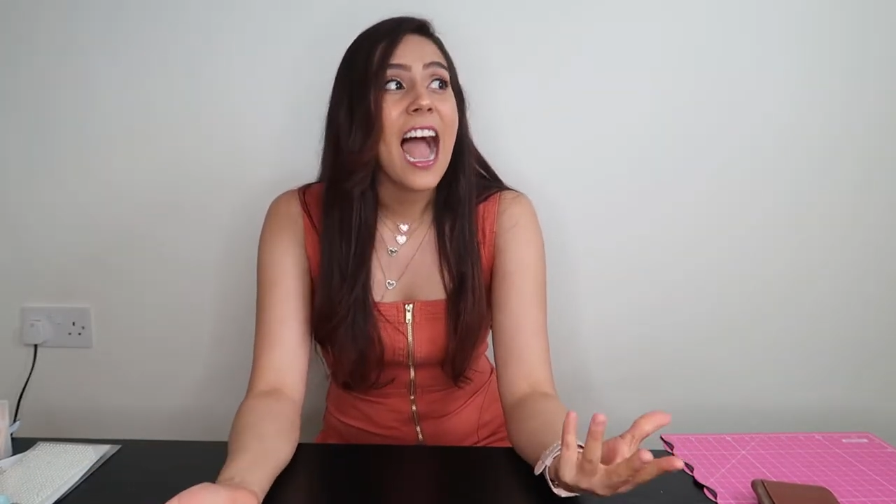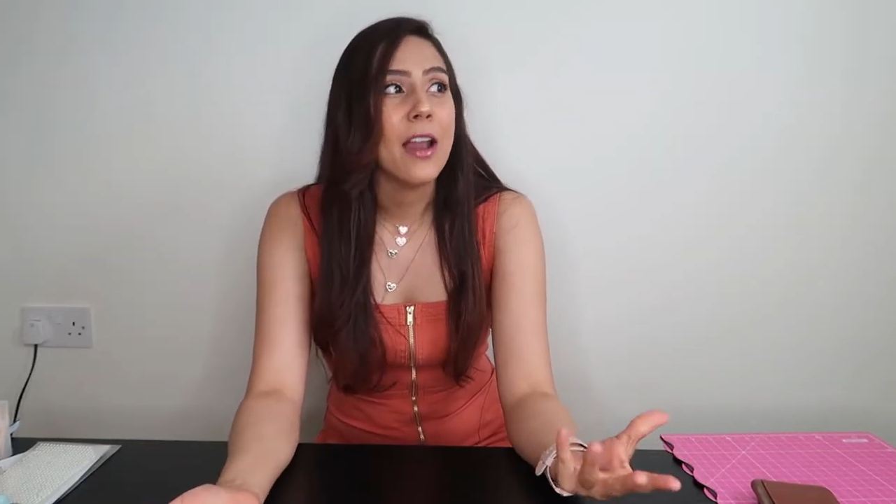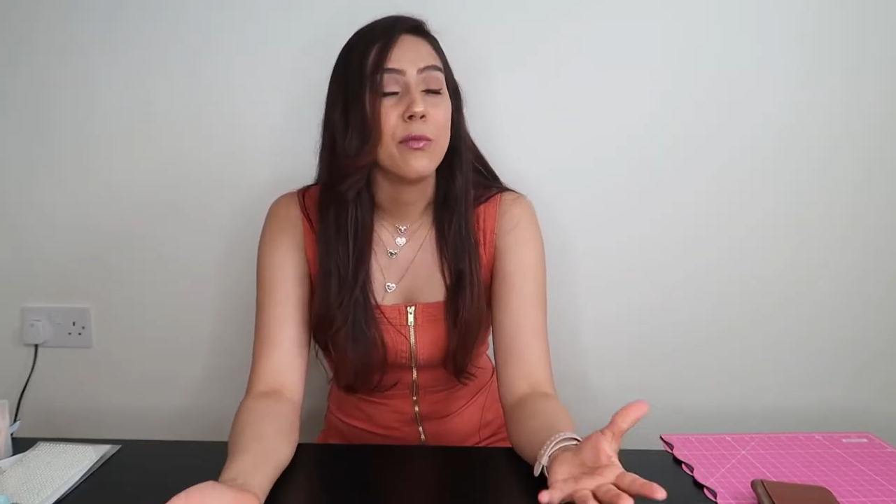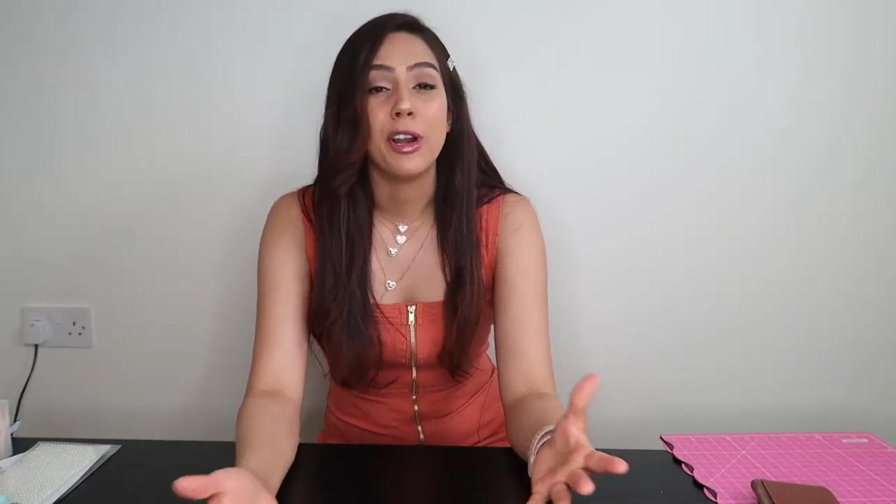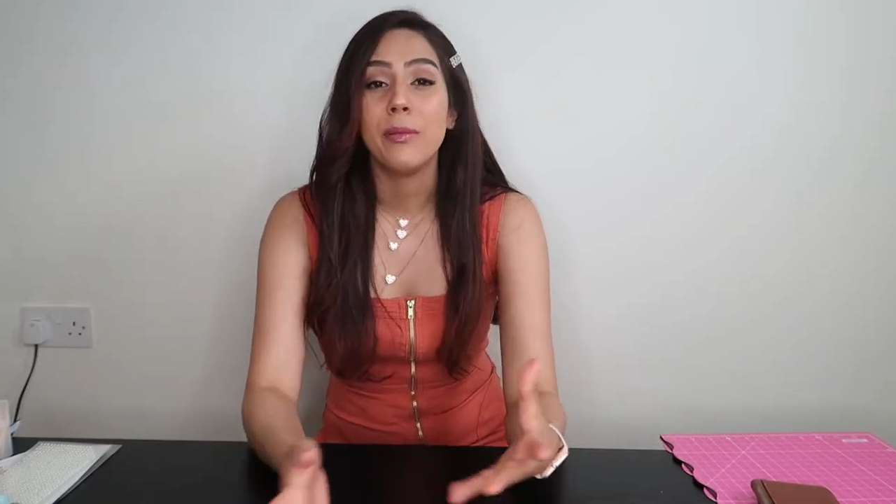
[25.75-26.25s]

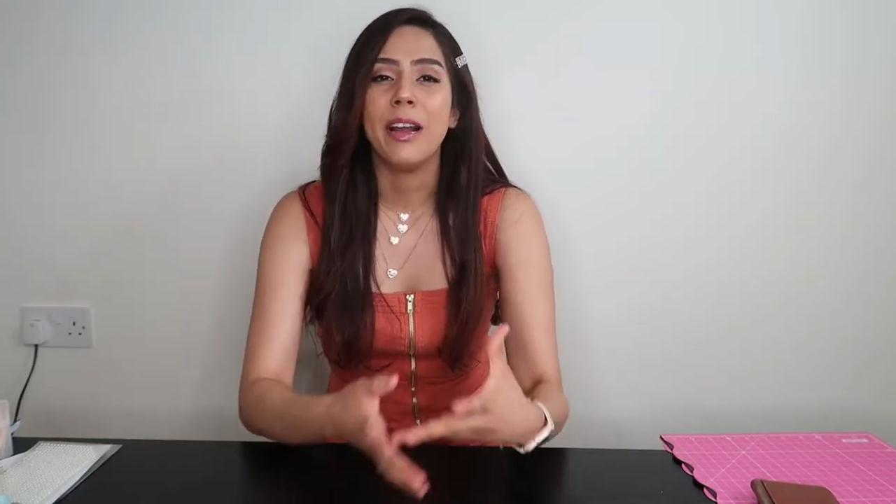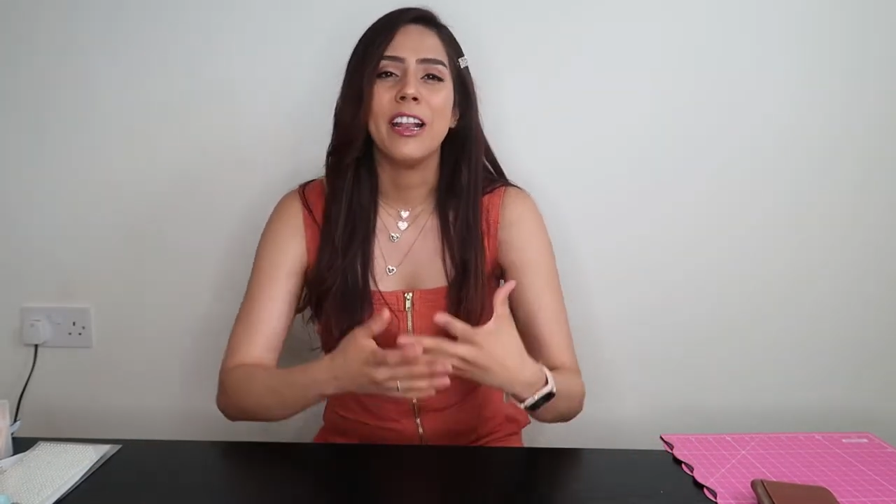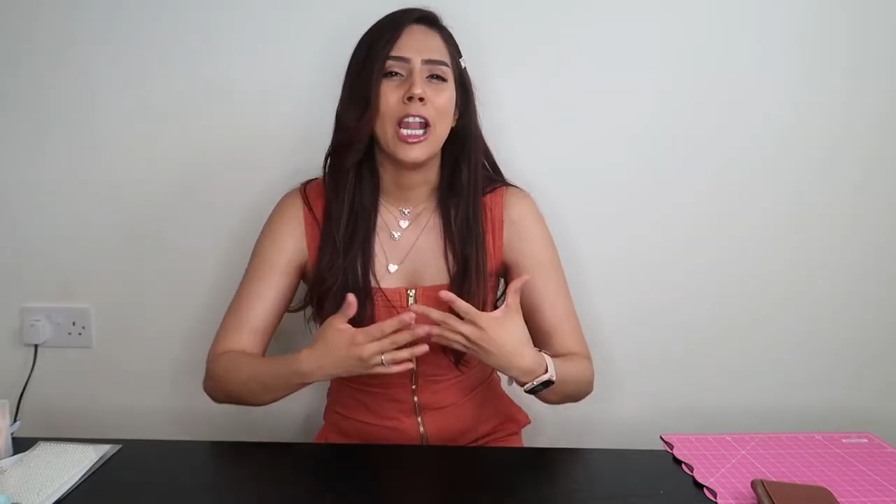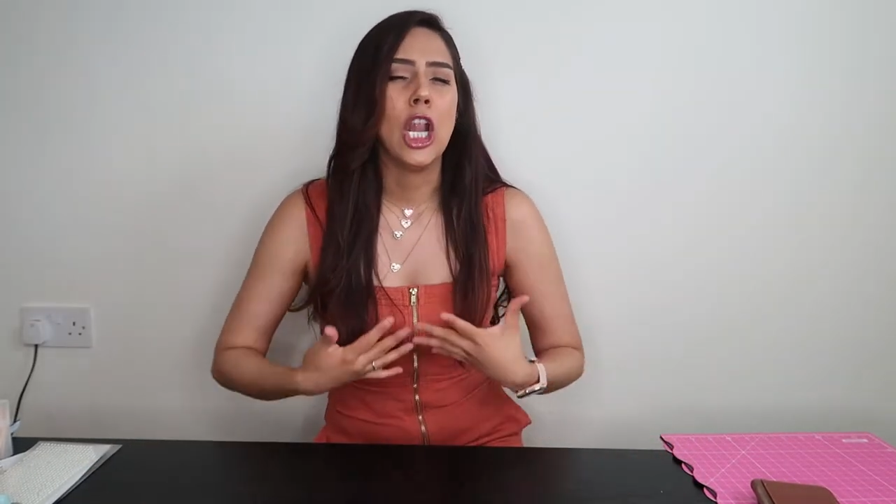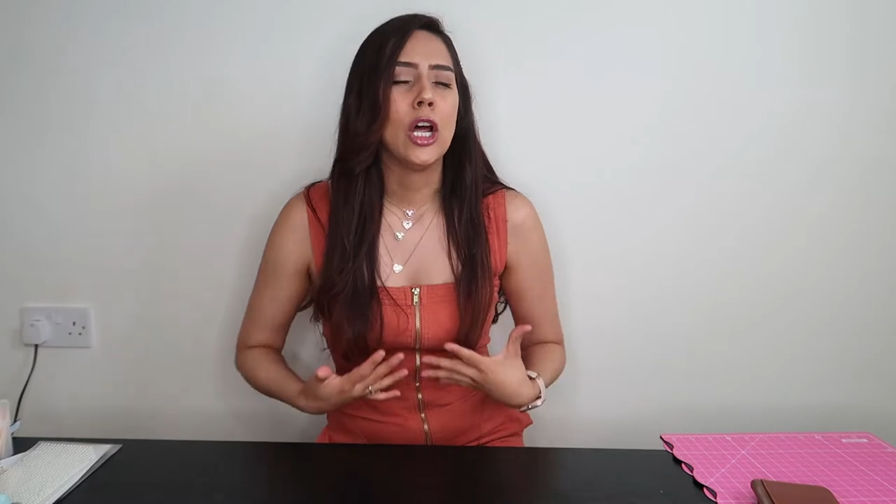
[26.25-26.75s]
and wearing
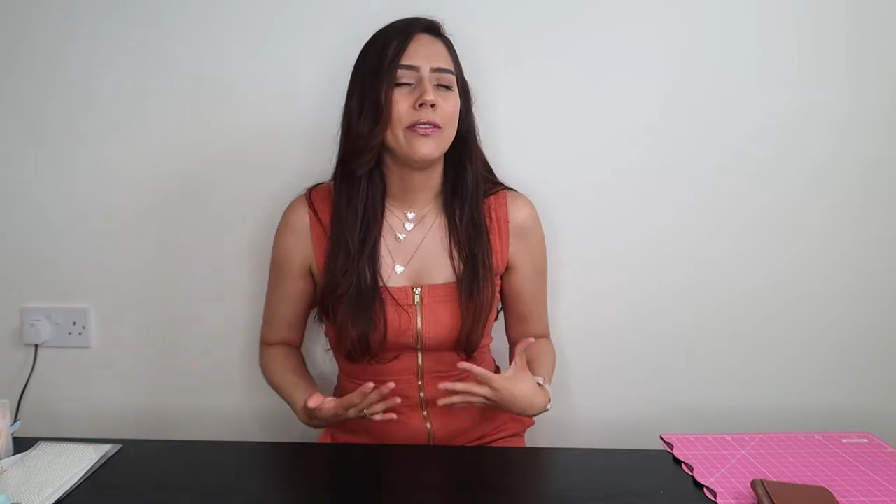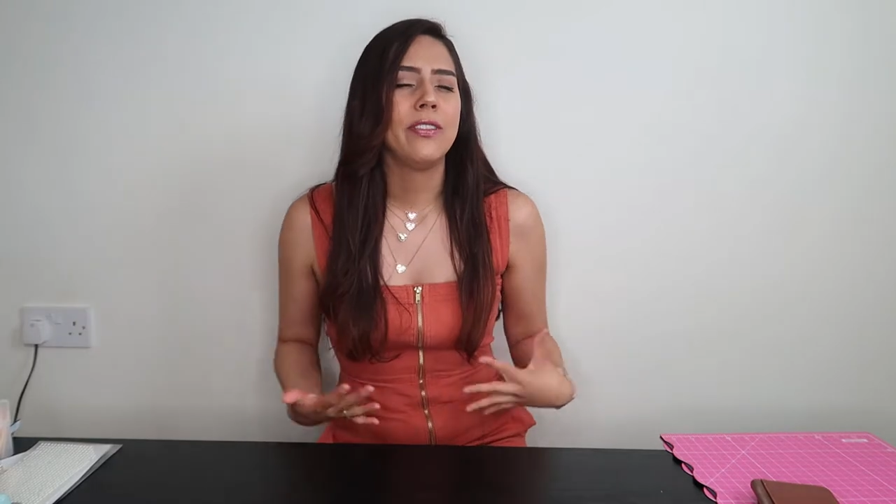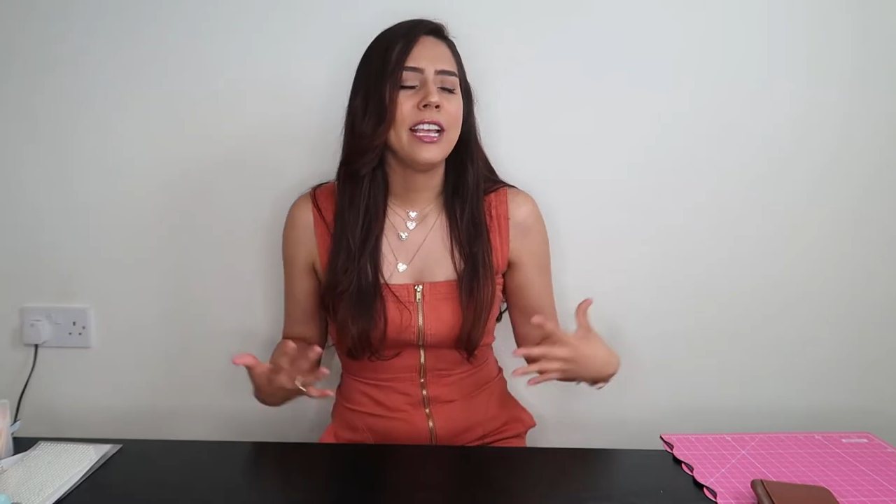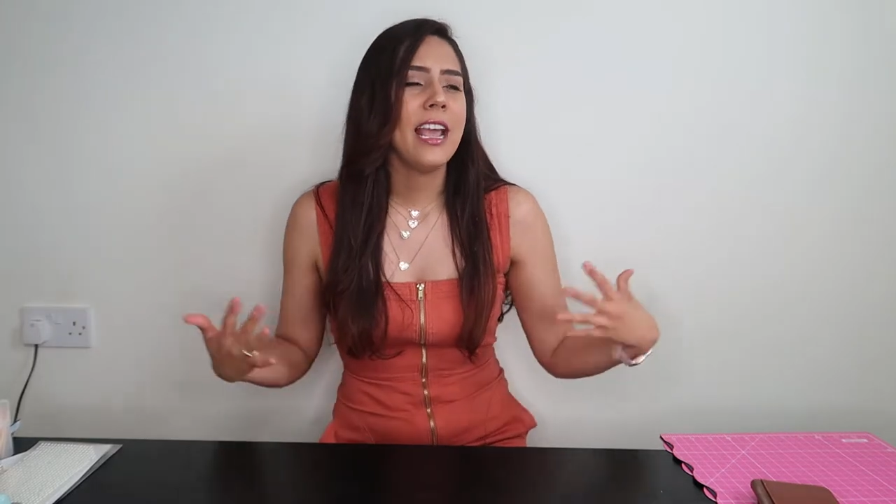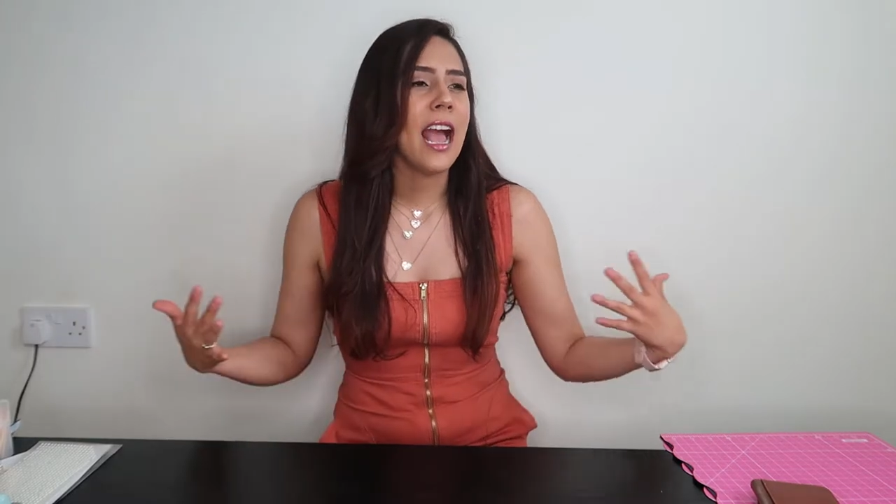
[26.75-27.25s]
my lovely